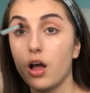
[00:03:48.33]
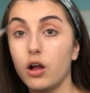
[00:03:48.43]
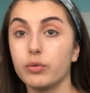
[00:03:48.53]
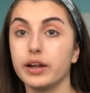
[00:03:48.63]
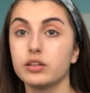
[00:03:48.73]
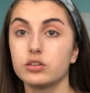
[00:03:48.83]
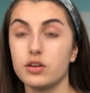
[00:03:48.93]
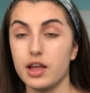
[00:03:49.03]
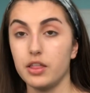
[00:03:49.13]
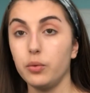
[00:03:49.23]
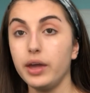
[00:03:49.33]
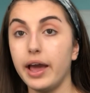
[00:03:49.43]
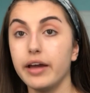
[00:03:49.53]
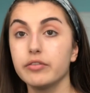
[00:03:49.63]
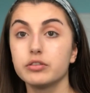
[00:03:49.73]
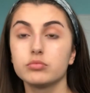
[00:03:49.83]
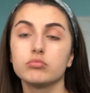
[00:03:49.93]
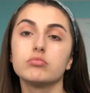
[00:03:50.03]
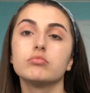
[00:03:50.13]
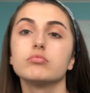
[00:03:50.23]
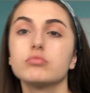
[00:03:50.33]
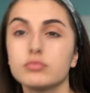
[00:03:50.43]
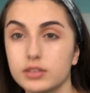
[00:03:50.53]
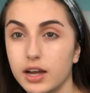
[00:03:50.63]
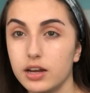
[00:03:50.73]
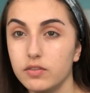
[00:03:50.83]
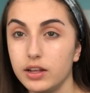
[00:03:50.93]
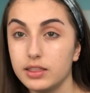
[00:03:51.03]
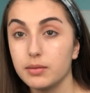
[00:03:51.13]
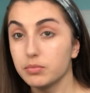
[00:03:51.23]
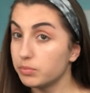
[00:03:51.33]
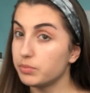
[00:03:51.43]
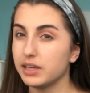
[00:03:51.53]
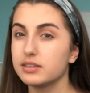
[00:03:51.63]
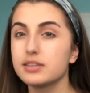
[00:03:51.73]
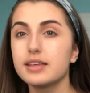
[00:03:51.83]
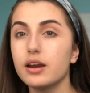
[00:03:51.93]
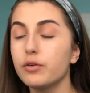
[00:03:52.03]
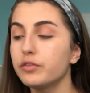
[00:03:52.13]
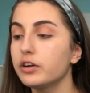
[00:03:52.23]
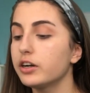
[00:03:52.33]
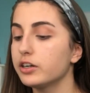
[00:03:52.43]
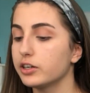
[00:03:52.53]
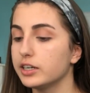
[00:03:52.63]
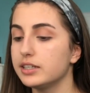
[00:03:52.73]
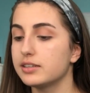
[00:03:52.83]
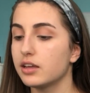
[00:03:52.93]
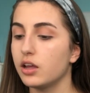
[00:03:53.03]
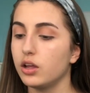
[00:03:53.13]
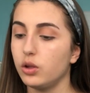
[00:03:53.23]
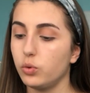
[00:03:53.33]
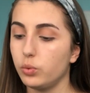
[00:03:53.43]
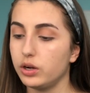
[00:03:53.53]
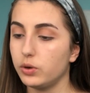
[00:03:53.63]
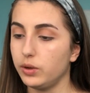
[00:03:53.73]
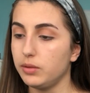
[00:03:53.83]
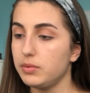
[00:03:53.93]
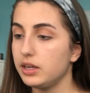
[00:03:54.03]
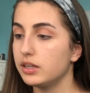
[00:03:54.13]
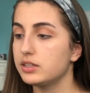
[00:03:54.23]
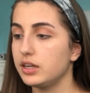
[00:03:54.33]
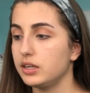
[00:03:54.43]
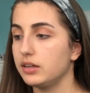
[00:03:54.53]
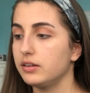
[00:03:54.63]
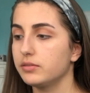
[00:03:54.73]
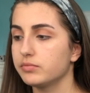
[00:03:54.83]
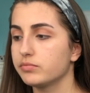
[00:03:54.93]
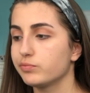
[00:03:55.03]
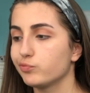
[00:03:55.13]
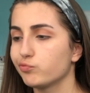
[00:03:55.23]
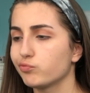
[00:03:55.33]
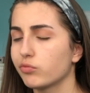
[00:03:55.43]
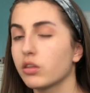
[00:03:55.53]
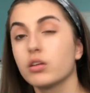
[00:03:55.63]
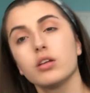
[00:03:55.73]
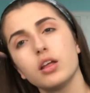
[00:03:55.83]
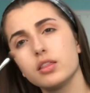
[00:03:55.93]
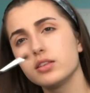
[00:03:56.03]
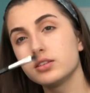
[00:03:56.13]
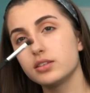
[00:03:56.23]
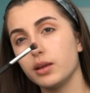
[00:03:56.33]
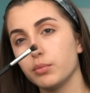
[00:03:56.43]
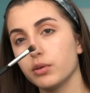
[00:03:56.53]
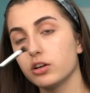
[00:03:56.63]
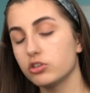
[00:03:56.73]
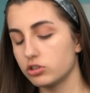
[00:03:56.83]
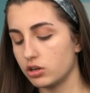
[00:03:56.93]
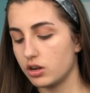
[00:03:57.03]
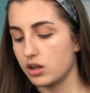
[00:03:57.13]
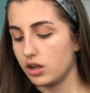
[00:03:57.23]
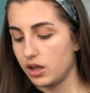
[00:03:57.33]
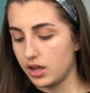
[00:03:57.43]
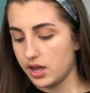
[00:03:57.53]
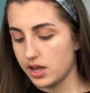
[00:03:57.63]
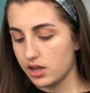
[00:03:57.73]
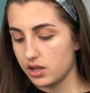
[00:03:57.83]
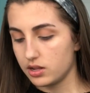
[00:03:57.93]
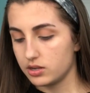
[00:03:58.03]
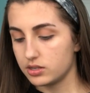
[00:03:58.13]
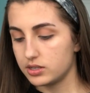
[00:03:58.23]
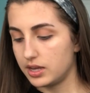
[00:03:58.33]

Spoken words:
Alright, so now that we have kind of like the base set out for our crease, we're going to be taking the same brush and